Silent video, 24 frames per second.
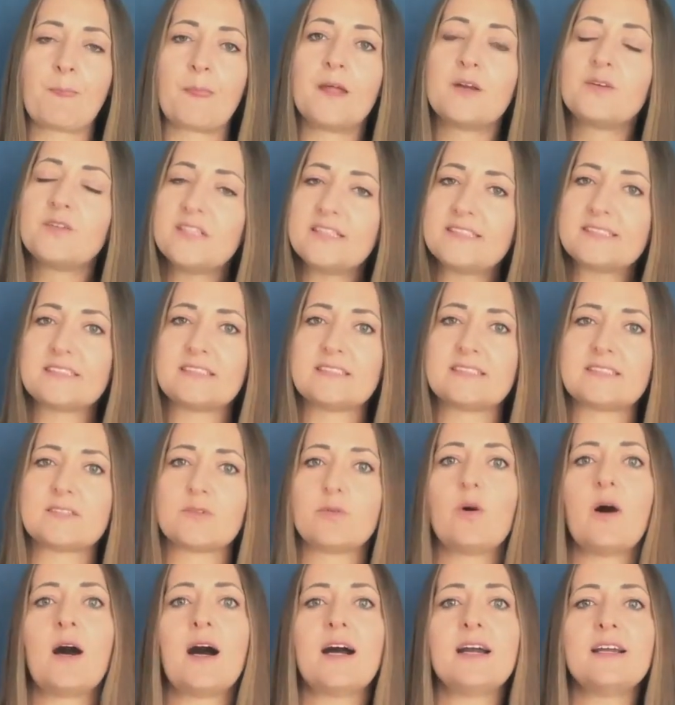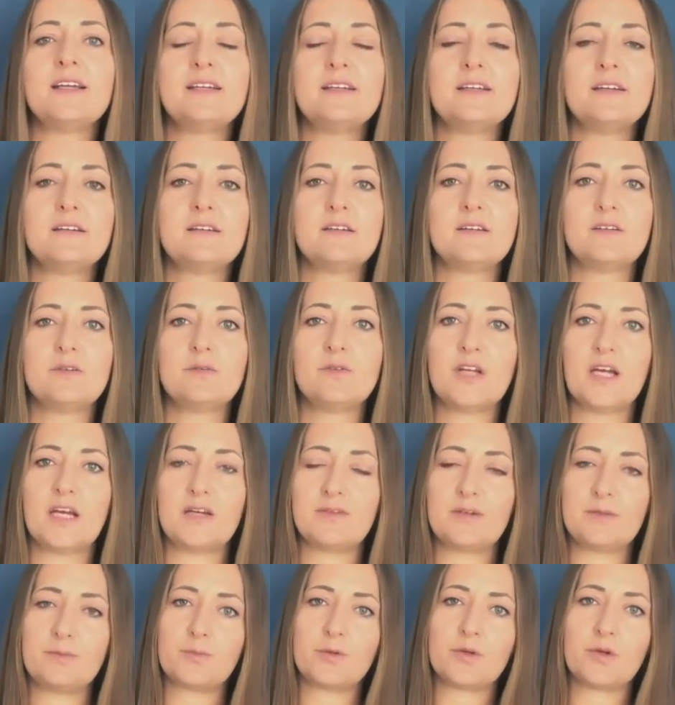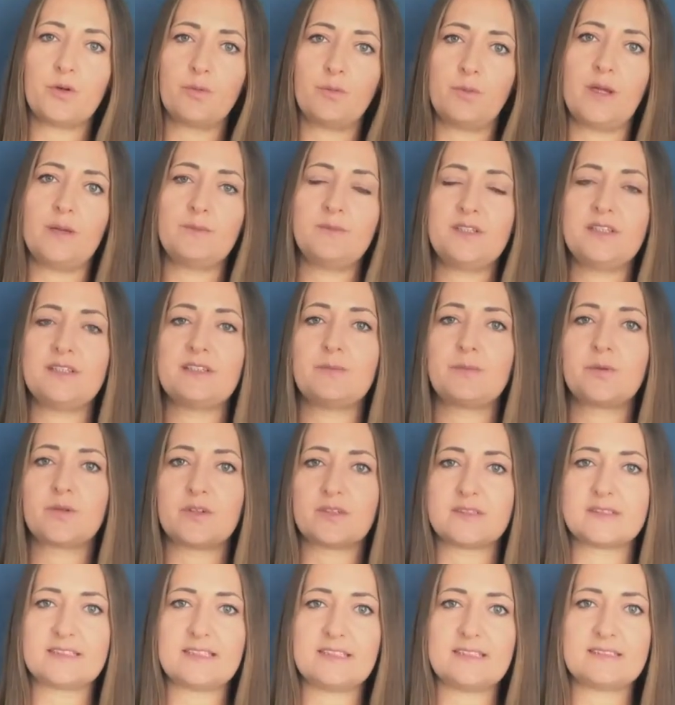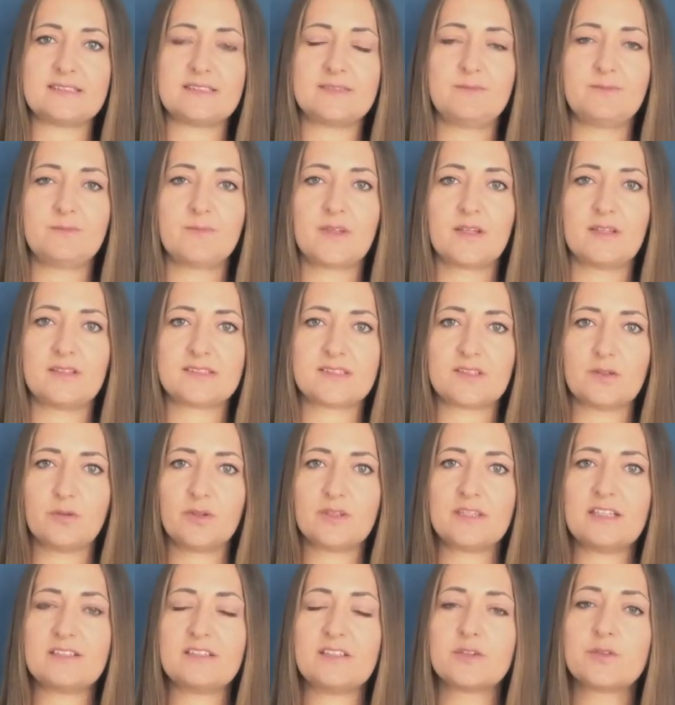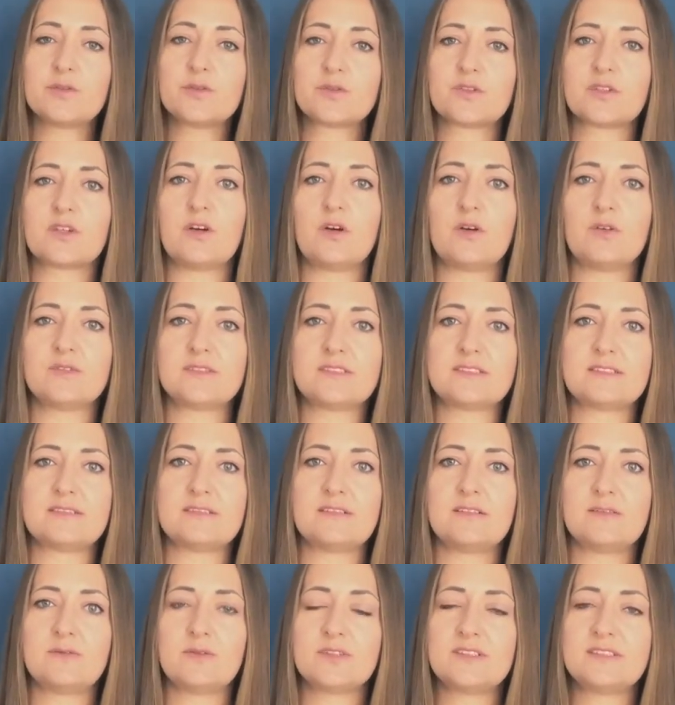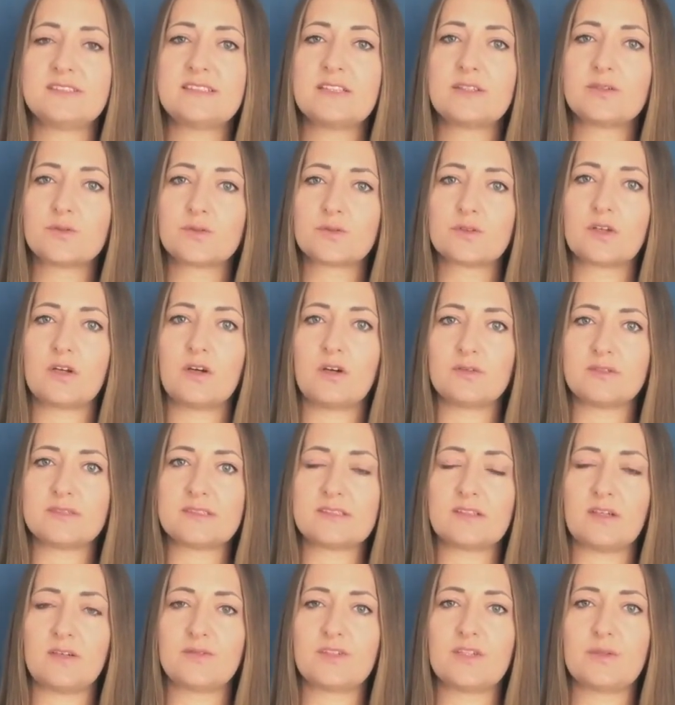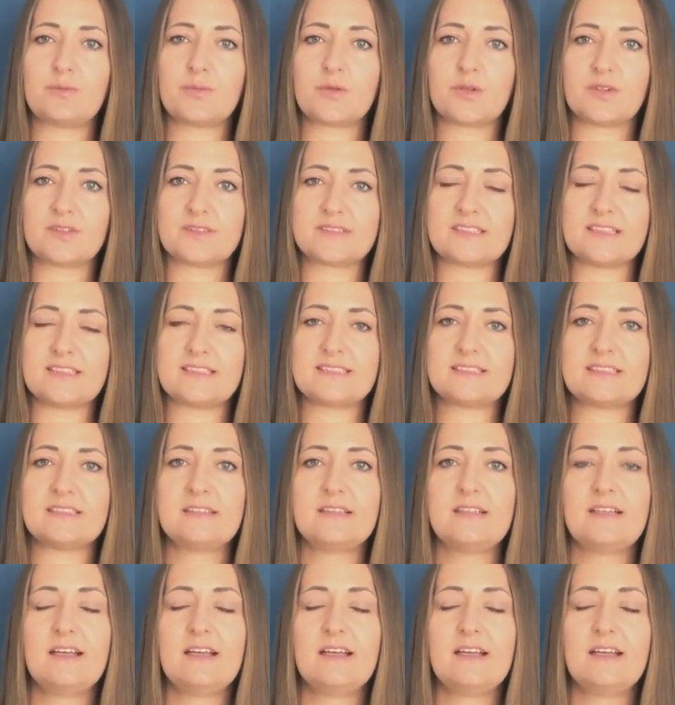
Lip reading: reasons why we have a problem in the process. So what is the root cause of the process?